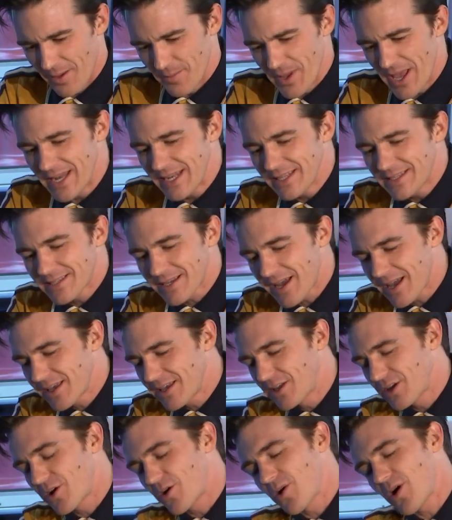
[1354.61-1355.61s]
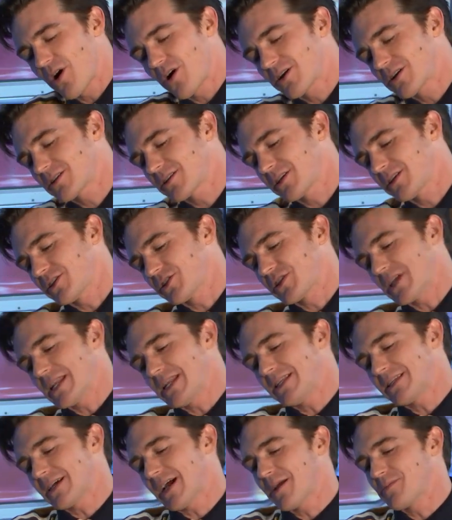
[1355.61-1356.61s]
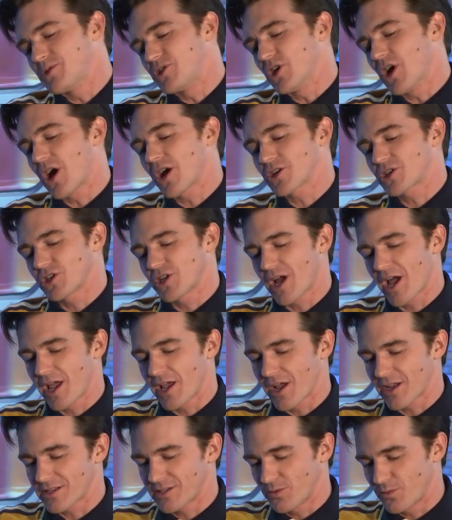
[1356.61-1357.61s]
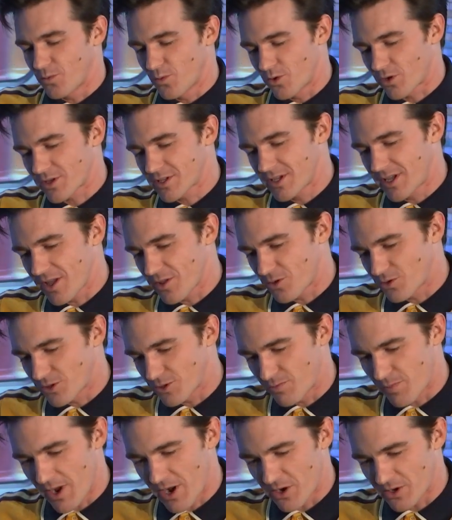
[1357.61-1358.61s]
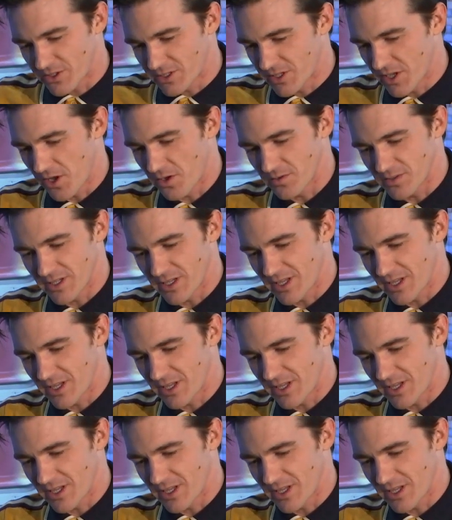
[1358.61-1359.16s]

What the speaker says: anytime, honestly, just anytime Josh and I got to work together just by ourselves,